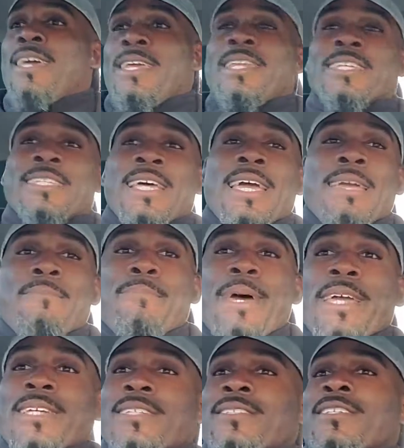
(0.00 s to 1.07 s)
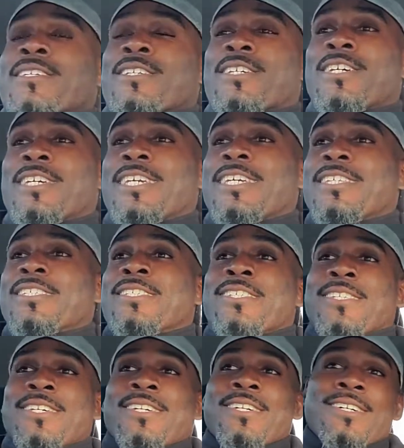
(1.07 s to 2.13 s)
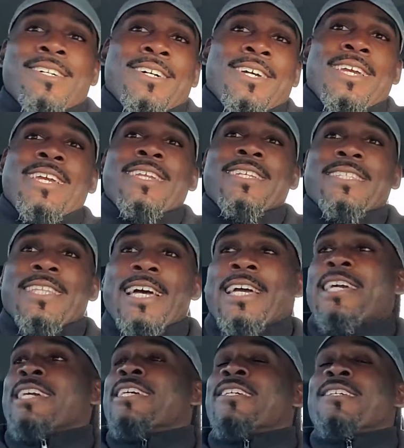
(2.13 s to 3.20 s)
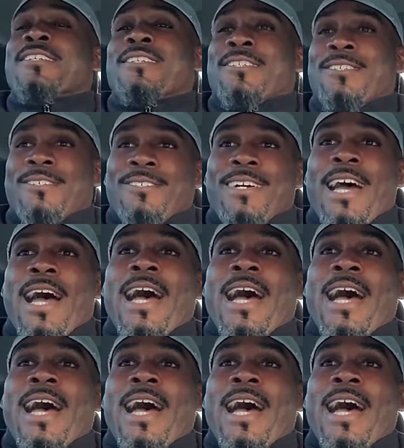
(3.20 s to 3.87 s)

anything baked, cookies, anything.